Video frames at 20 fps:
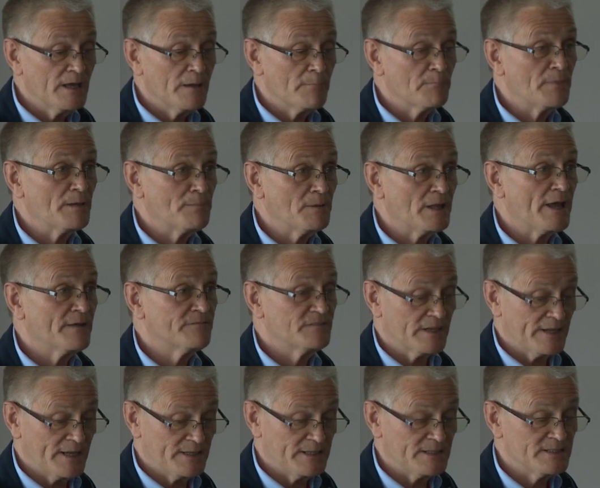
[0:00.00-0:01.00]
People have to
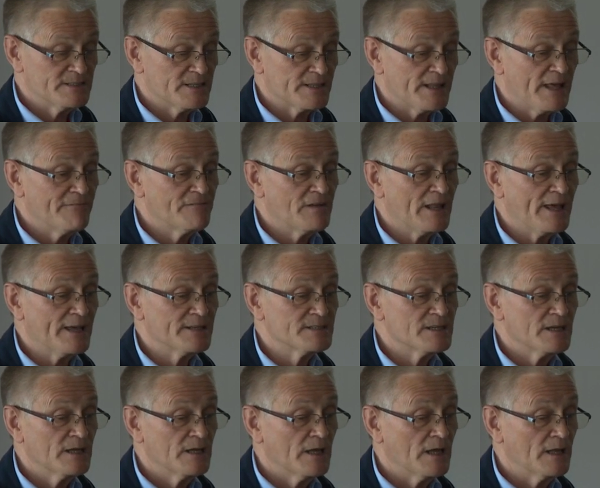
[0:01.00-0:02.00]
get into their flat
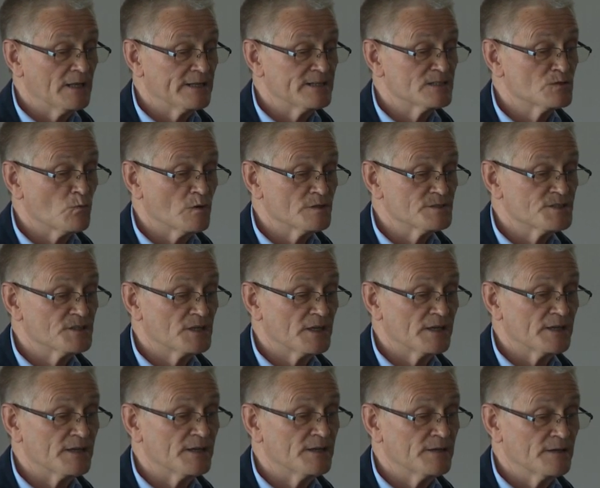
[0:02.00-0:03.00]
at least once a
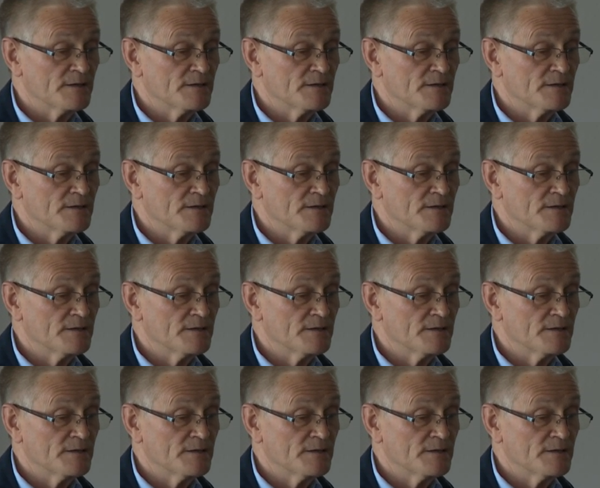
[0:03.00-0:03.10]
year.